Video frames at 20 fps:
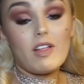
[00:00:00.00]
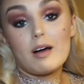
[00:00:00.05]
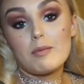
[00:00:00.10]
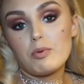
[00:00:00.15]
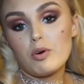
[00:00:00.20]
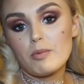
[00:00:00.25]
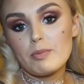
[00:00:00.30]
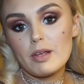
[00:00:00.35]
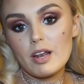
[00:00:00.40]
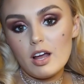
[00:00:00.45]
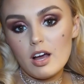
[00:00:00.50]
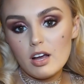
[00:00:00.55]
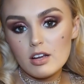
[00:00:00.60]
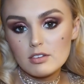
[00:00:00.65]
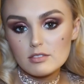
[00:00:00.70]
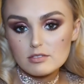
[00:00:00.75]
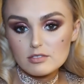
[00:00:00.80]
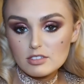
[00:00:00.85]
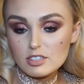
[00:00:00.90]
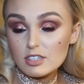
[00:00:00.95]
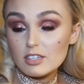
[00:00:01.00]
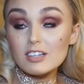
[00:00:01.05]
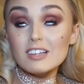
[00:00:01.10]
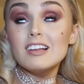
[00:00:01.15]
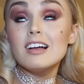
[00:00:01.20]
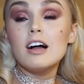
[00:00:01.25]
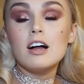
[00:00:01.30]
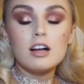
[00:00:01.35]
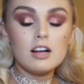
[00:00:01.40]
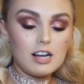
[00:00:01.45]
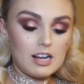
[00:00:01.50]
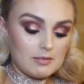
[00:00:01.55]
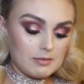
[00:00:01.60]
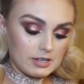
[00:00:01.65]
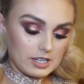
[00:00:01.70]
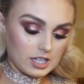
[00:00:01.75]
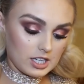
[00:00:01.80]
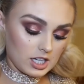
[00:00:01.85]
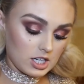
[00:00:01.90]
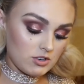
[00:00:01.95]
that popular.
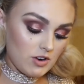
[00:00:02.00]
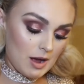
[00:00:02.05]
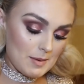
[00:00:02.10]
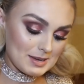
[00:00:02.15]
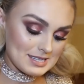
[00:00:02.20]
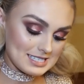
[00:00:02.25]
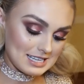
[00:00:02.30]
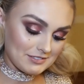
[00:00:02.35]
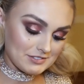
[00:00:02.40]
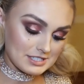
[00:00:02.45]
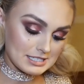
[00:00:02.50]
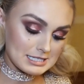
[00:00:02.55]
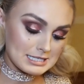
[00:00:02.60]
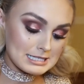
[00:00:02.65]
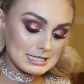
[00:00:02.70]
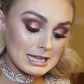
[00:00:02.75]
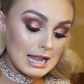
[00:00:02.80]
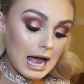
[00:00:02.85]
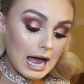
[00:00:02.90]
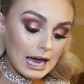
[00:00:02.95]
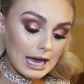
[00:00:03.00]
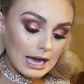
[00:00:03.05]
I gotta cry myself to sleep.